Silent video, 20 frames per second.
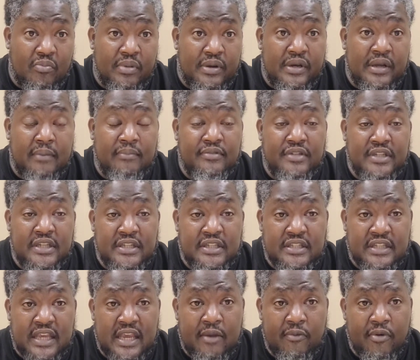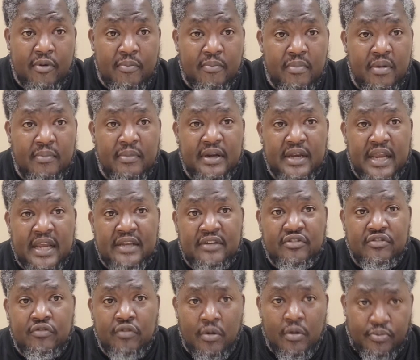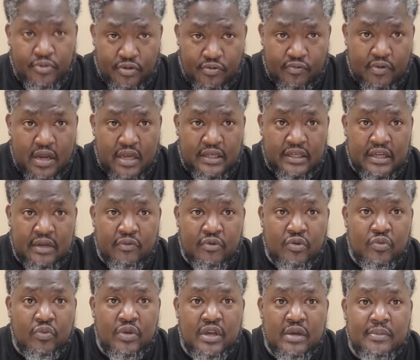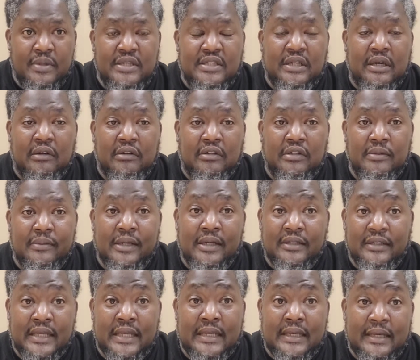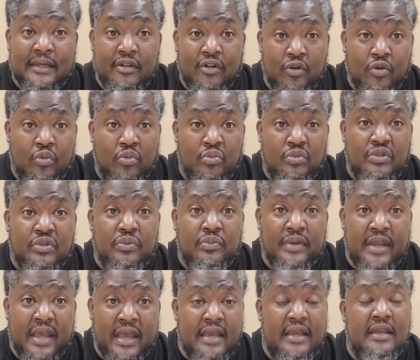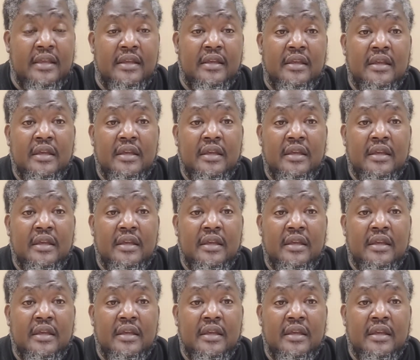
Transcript: But I'm just saying, remember that scripture right there. We will be talking about that later on today.